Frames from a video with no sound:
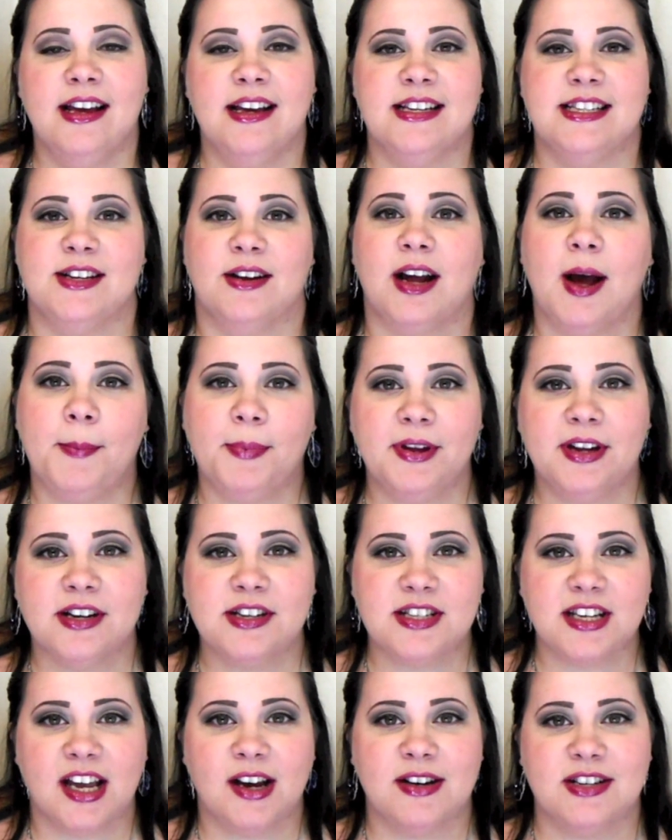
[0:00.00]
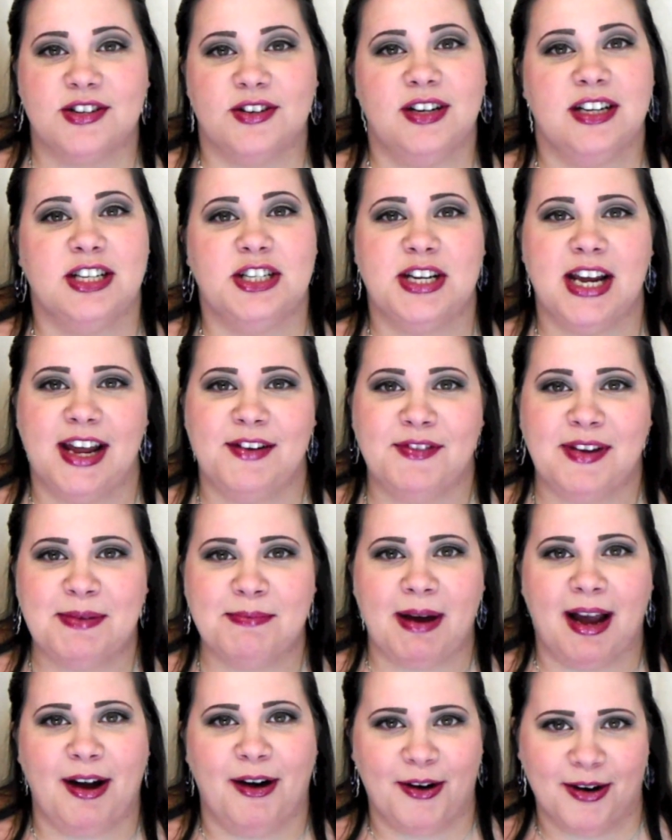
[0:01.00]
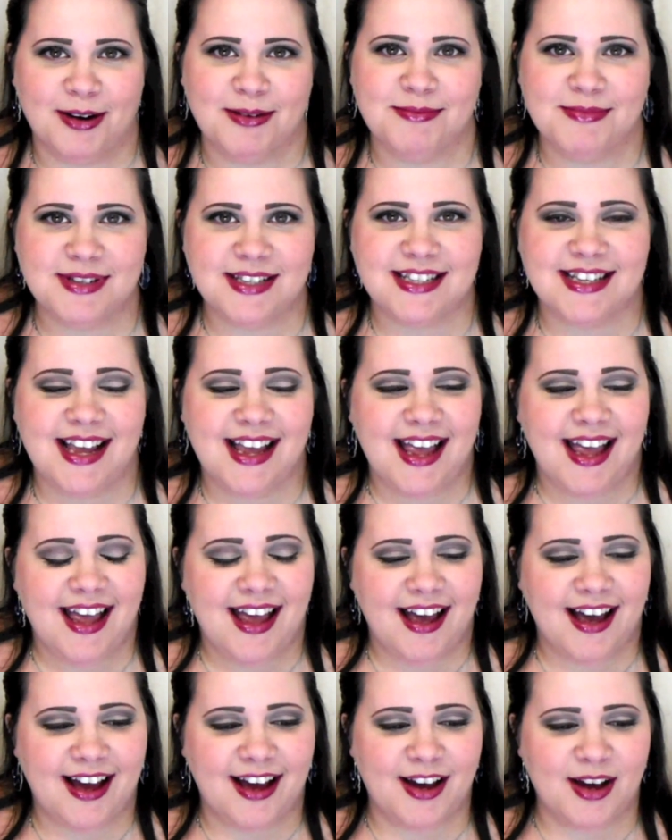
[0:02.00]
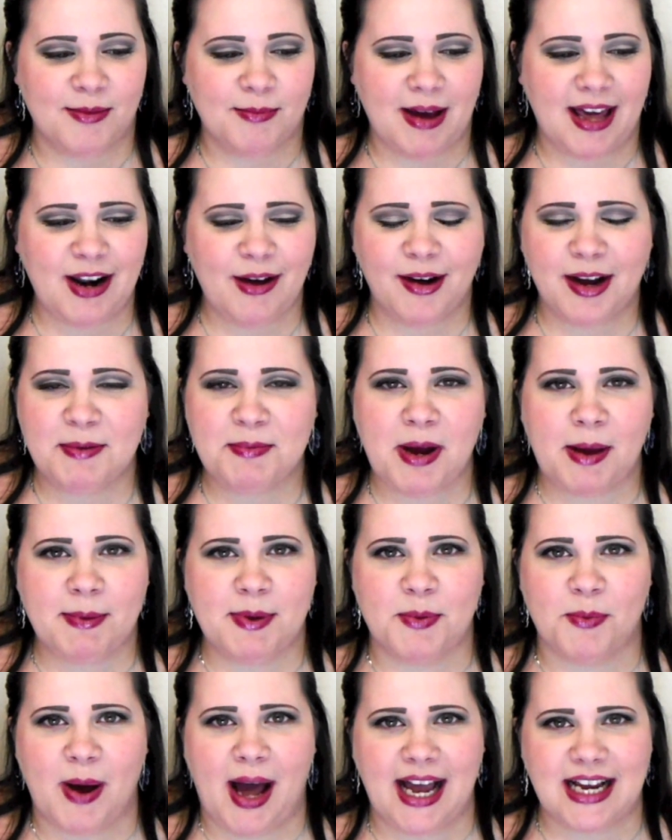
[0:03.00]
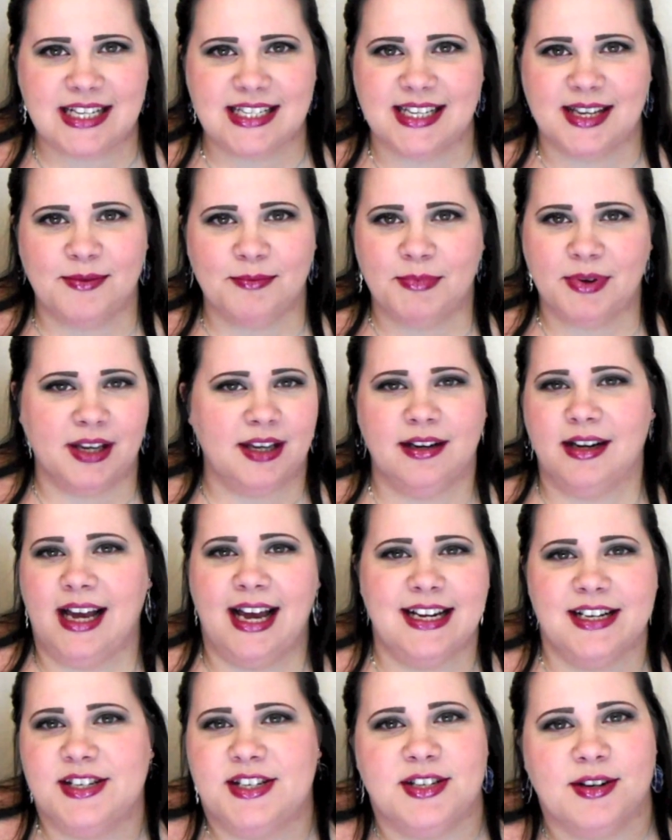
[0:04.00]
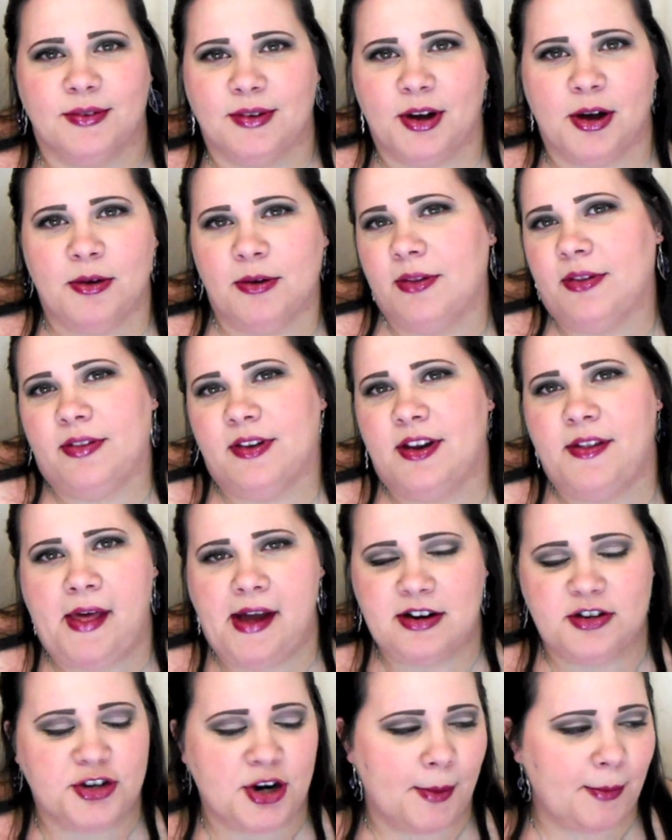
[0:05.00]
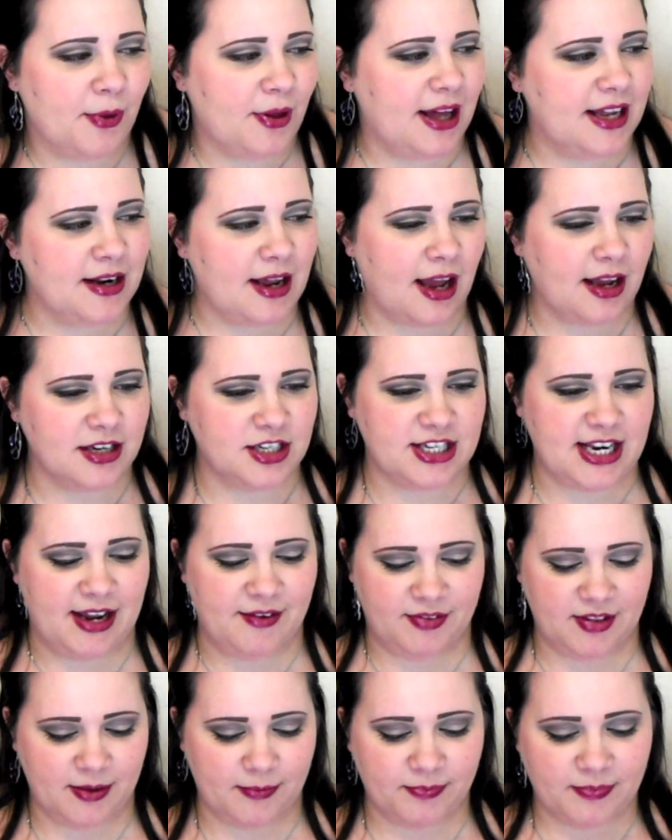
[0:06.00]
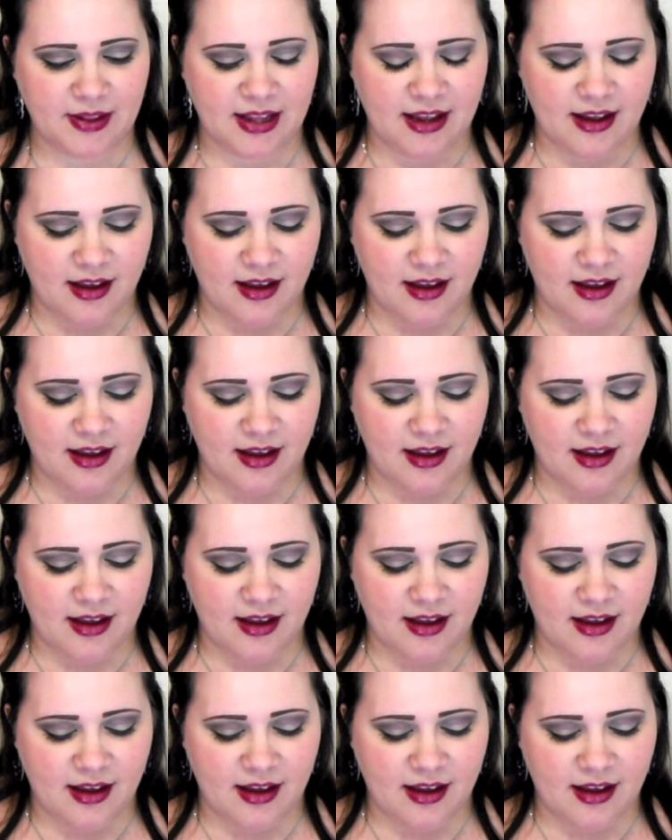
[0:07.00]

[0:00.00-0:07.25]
So a couple of years ago, I started shaving my arms. I know I could probably wax them, but I just don't go through that trouble. I shave them.